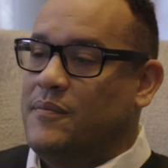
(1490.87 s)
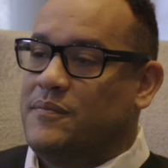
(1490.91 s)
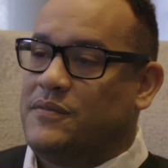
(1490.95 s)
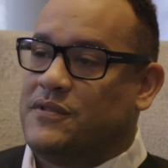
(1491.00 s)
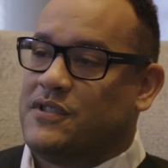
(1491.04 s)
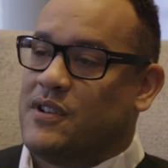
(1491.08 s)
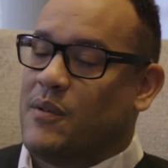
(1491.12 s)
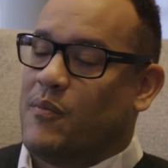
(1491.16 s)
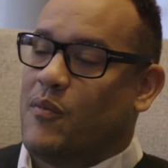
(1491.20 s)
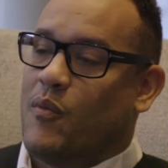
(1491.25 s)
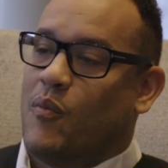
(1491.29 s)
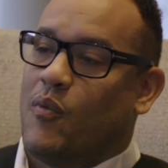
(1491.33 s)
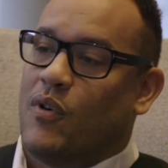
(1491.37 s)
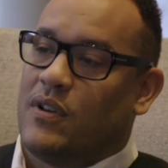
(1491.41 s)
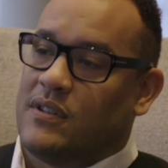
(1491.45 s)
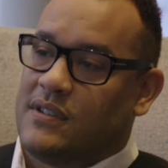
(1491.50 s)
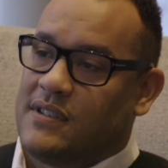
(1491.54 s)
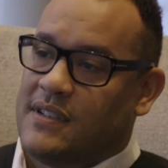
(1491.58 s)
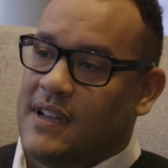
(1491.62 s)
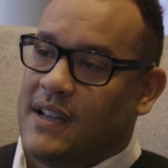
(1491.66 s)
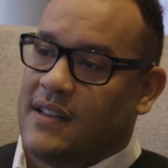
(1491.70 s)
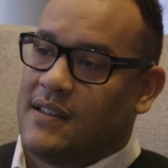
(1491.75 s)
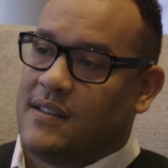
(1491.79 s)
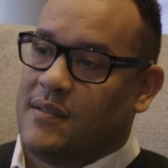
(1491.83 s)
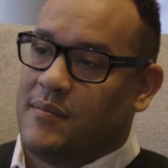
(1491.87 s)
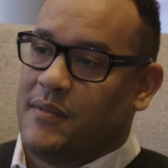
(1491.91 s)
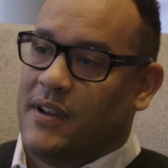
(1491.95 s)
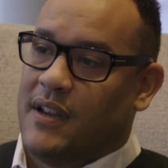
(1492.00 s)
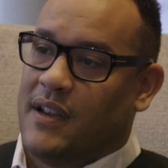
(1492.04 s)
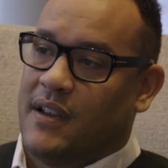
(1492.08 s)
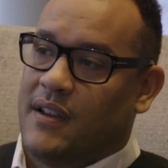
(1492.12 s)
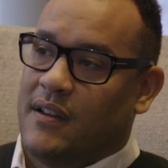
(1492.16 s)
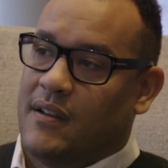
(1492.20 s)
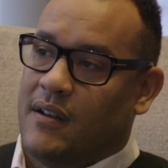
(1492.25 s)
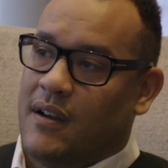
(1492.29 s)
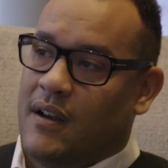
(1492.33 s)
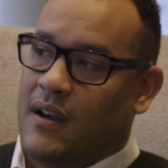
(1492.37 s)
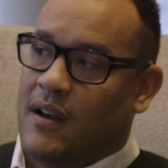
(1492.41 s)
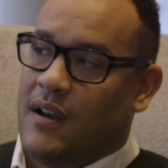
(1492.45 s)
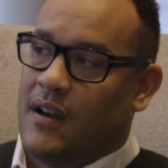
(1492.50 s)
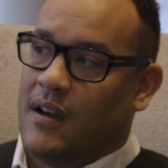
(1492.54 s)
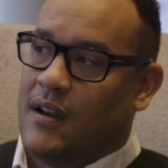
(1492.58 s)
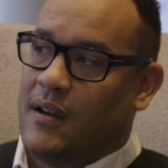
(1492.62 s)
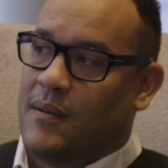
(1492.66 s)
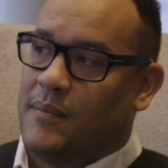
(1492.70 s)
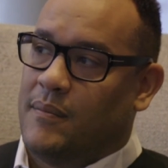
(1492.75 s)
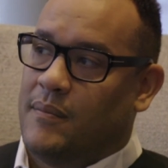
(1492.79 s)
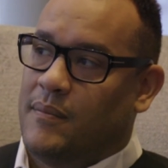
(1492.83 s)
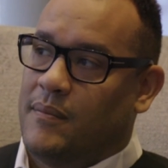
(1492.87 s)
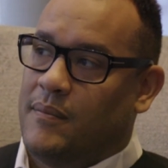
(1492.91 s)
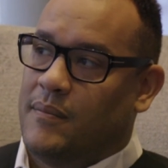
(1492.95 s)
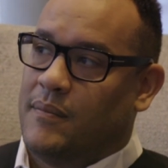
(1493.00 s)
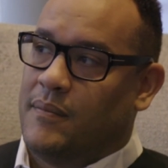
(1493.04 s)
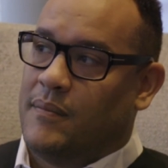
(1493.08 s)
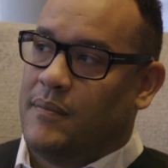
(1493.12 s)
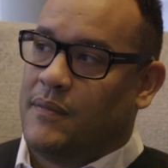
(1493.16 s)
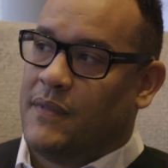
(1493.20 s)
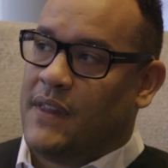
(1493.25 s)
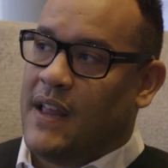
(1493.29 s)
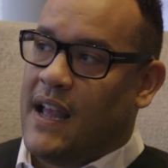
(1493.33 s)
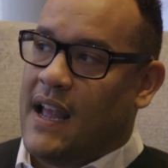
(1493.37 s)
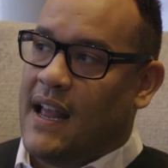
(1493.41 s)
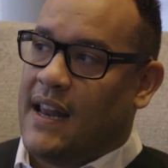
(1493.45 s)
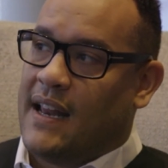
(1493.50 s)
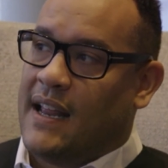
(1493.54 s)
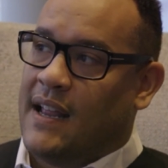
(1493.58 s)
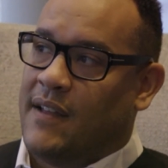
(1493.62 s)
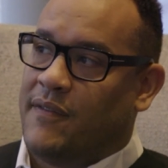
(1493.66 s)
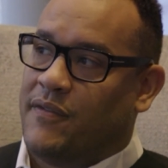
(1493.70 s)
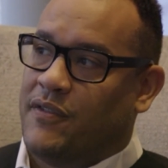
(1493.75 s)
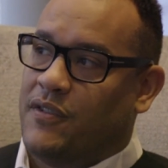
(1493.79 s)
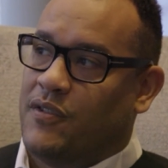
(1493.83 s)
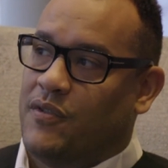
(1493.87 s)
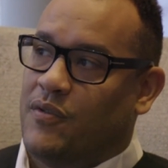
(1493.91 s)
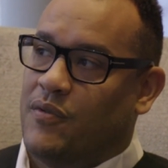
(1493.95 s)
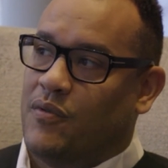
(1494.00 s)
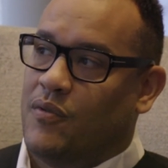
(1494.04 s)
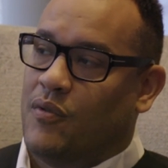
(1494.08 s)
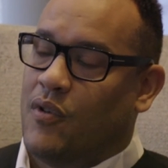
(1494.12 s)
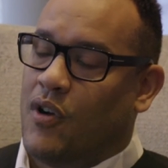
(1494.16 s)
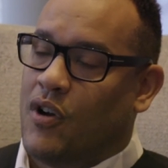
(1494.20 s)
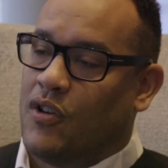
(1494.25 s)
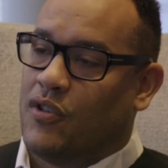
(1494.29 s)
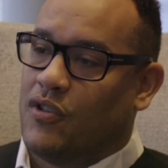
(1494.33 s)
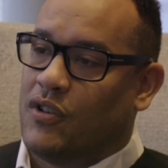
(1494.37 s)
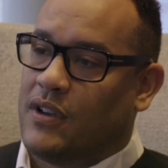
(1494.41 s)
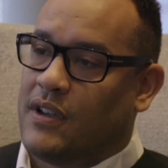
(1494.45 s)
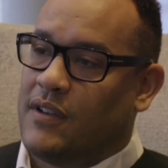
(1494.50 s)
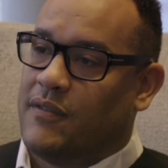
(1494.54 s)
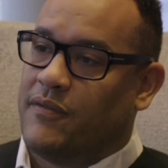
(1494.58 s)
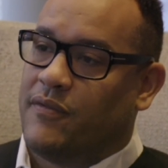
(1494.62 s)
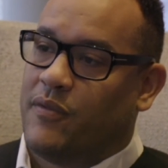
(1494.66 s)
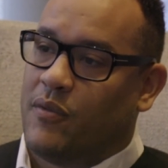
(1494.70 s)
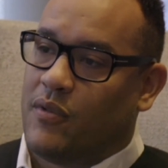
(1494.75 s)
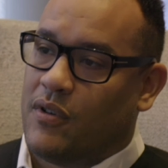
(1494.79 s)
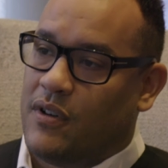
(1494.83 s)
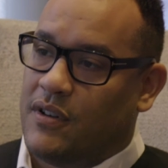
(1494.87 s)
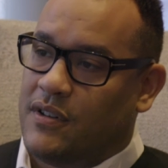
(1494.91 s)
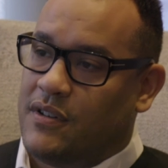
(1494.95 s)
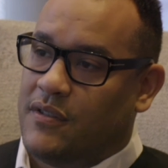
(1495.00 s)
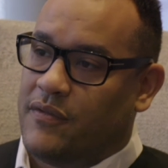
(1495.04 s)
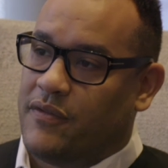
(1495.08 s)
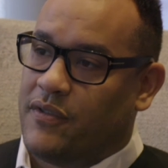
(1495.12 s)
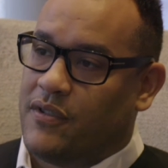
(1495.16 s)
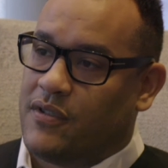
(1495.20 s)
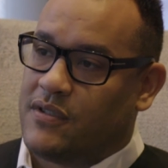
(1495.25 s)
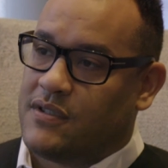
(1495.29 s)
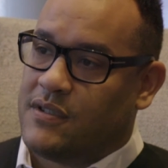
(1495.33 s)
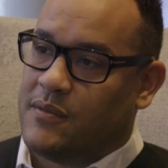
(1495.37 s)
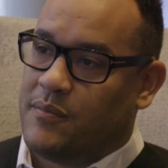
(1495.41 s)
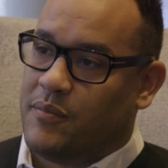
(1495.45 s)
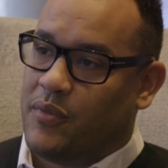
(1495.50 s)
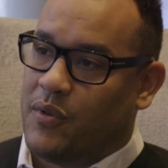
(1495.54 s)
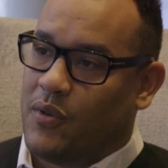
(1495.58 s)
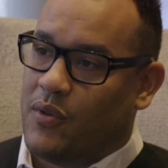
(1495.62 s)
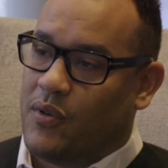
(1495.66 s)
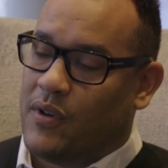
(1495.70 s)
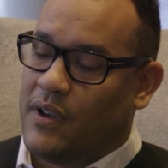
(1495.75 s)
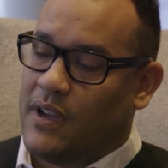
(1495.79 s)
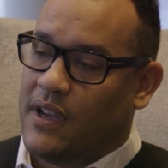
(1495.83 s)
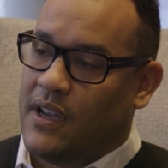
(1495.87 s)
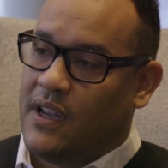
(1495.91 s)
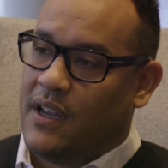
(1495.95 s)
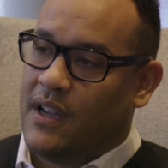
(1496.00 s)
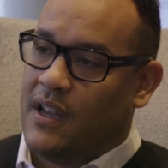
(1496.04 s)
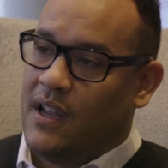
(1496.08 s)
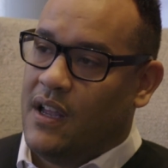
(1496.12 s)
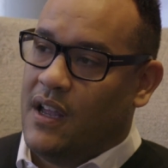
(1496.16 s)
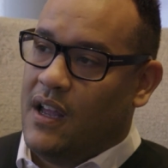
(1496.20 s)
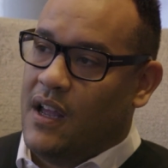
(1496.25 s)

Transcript: Someone once said to me, that if you are looking for a diverse employee,